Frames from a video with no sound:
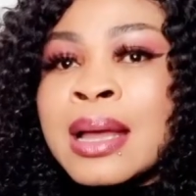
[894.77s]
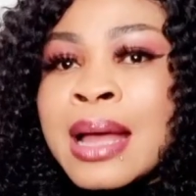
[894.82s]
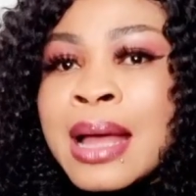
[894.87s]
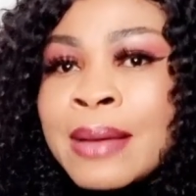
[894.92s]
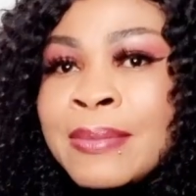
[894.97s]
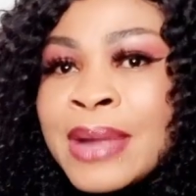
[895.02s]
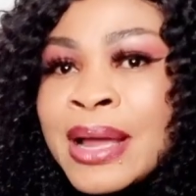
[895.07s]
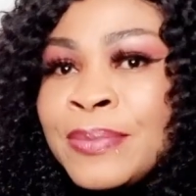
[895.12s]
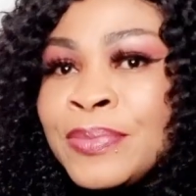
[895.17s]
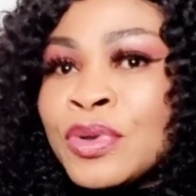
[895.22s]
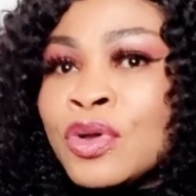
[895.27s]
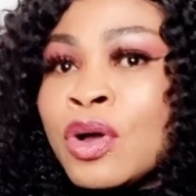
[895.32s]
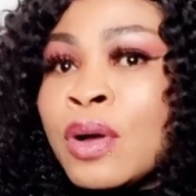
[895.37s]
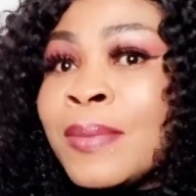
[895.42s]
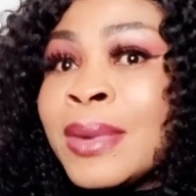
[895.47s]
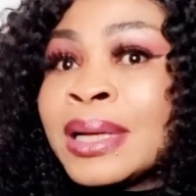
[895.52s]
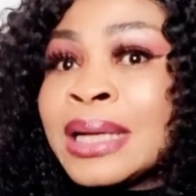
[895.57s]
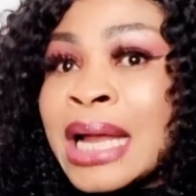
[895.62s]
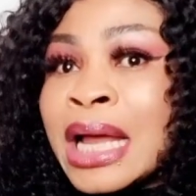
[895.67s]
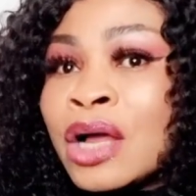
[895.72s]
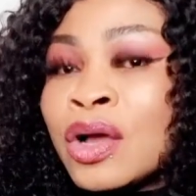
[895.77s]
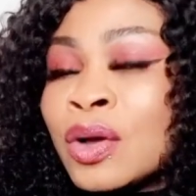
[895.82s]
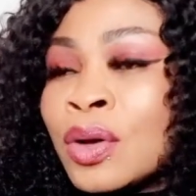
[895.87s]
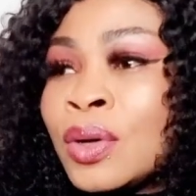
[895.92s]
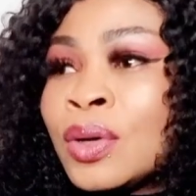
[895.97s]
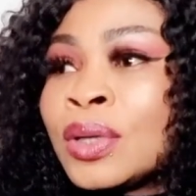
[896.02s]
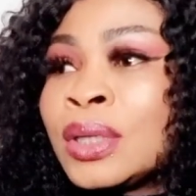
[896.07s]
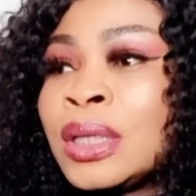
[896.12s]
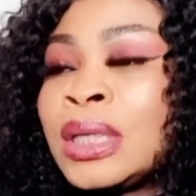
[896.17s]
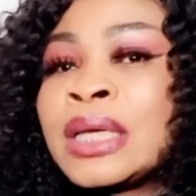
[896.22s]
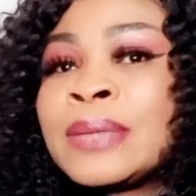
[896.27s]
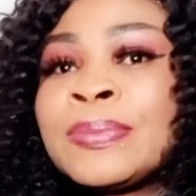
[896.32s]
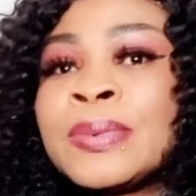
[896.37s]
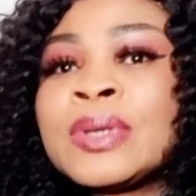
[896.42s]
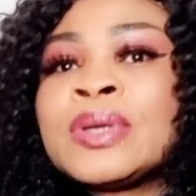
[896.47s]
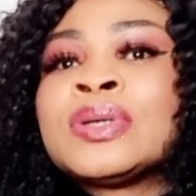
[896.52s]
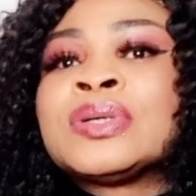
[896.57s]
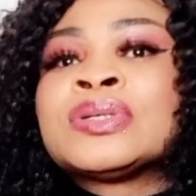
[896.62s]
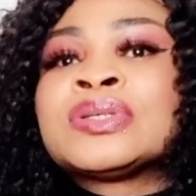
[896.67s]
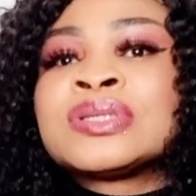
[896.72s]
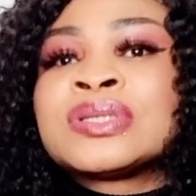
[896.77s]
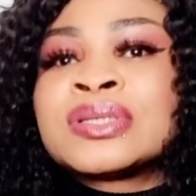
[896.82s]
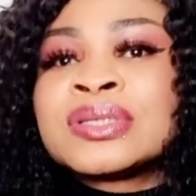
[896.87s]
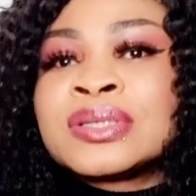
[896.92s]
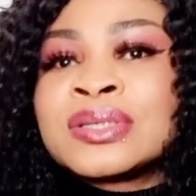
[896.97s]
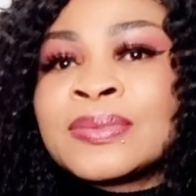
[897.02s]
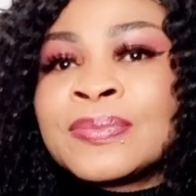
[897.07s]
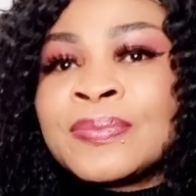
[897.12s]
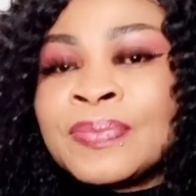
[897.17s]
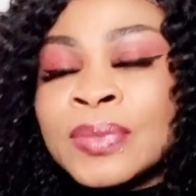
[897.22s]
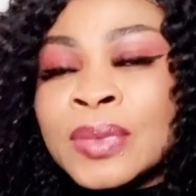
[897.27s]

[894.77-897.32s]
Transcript: I might become an alcoholic because